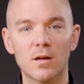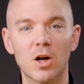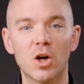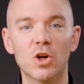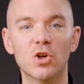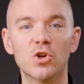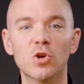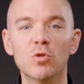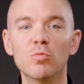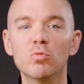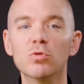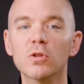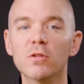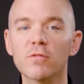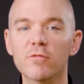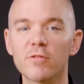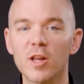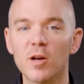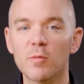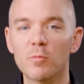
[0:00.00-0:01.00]
A good rule
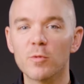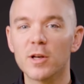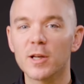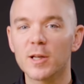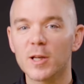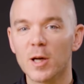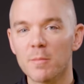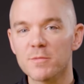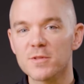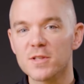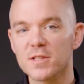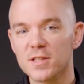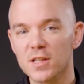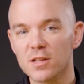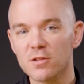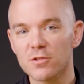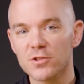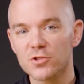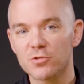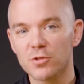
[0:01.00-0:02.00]
of thumb when it comes to
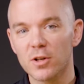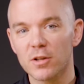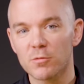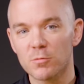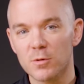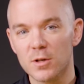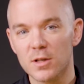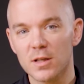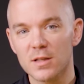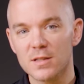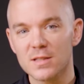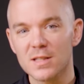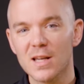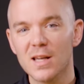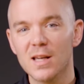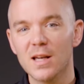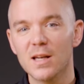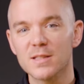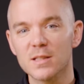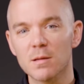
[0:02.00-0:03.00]
signal strength readings
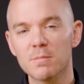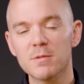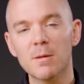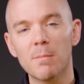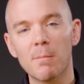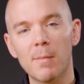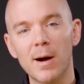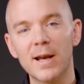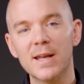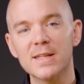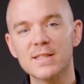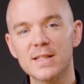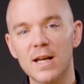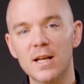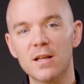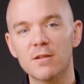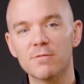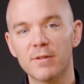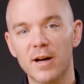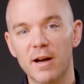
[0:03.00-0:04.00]
is up to
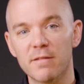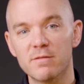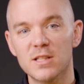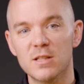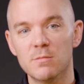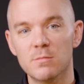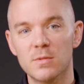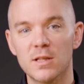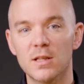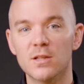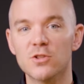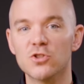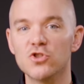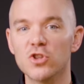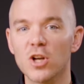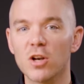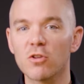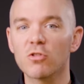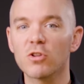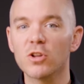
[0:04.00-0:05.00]
-85 dB is
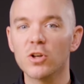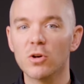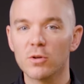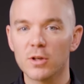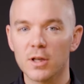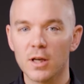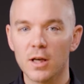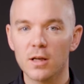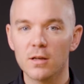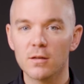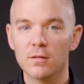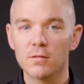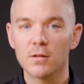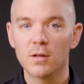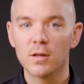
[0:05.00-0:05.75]
generally okay.